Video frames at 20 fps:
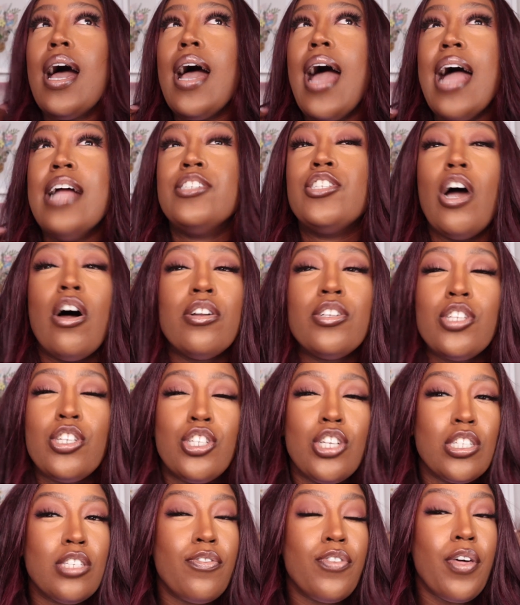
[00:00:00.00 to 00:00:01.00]
And honestly,
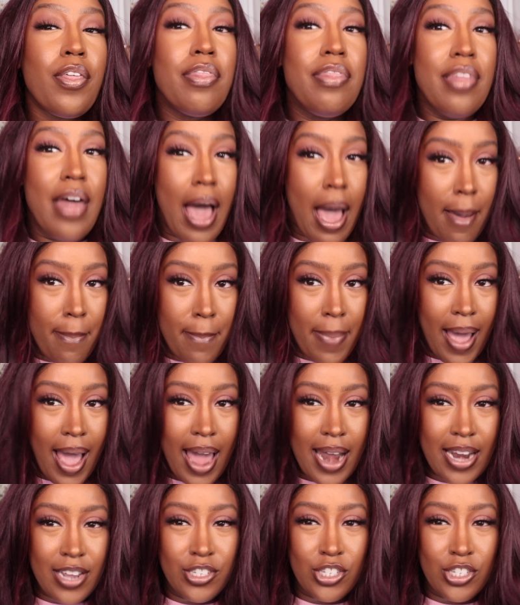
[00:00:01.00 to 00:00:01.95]
she doesn't feel that bad.